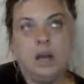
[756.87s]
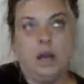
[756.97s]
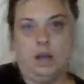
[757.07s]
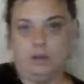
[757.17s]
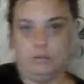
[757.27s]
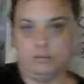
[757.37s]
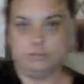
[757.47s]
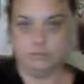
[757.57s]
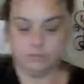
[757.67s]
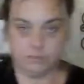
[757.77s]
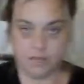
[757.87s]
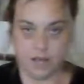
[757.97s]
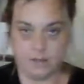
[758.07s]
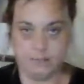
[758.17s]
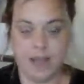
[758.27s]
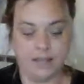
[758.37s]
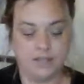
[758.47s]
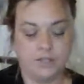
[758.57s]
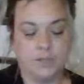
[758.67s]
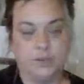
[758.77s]
the
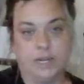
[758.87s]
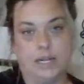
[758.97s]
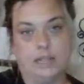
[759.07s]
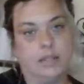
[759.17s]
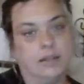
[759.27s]
past two readings,